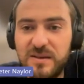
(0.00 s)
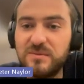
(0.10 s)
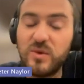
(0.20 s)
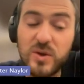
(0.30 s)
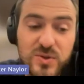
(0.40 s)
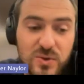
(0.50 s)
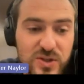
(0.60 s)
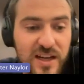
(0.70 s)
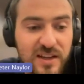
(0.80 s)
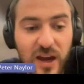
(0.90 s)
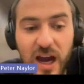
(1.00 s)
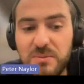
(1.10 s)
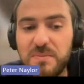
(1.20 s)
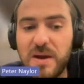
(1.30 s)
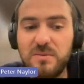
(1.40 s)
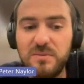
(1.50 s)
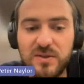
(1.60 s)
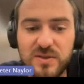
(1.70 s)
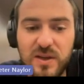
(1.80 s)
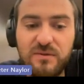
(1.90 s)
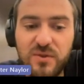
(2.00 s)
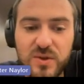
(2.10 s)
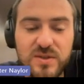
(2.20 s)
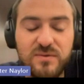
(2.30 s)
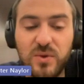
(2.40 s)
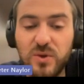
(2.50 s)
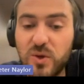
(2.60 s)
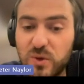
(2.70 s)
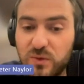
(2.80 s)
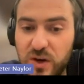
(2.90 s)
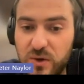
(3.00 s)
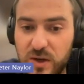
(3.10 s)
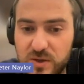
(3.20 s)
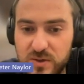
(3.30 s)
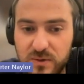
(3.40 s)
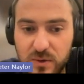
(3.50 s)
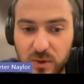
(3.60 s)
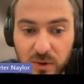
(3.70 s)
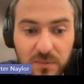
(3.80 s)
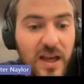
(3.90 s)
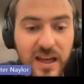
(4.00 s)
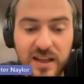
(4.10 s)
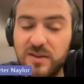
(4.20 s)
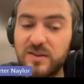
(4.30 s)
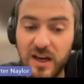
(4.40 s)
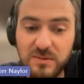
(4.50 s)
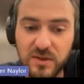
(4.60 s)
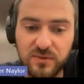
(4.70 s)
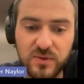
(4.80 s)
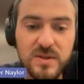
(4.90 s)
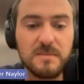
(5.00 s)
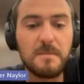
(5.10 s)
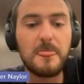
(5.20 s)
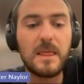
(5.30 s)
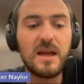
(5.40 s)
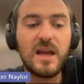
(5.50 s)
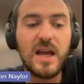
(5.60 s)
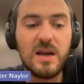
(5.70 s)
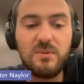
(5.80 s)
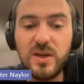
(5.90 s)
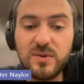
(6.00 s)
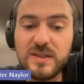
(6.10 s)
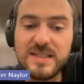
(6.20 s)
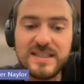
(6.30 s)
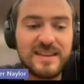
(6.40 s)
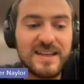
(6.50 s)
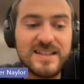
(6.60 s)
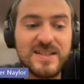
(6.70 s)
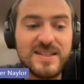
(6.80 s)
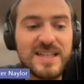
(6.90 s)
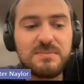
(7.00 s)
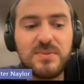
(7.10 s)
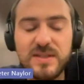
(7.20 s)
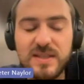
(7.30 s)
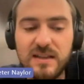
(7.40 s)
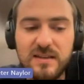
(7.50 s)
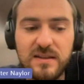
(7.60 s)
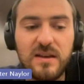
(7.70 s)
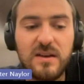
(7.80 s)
We also checked the hyperparameters influence for the total variation norm and the time difference. And we noticed that there's a 6%